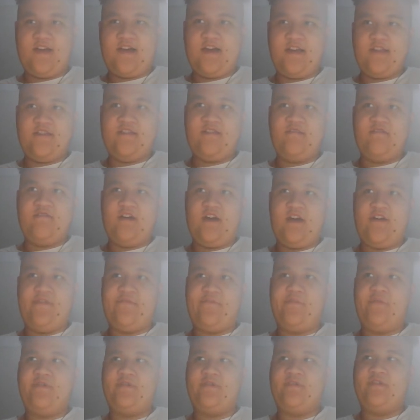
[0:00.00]
I do have
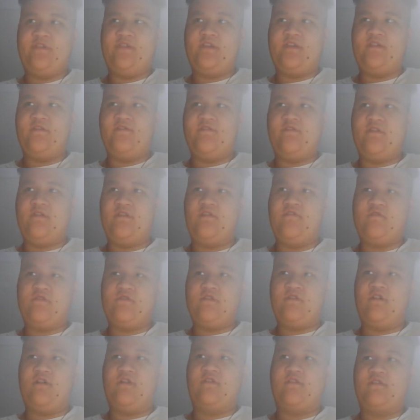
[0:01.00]
mostly Yu-Gi-Oh!
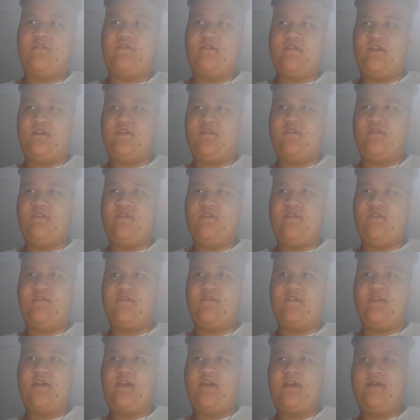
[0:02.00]
Card
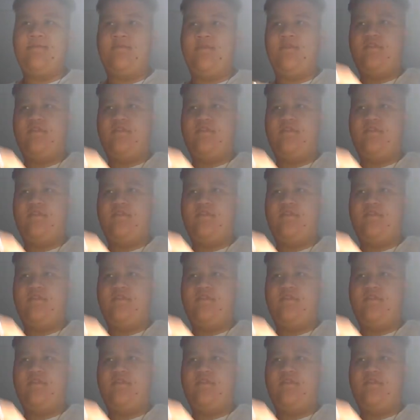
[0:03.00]
collections, and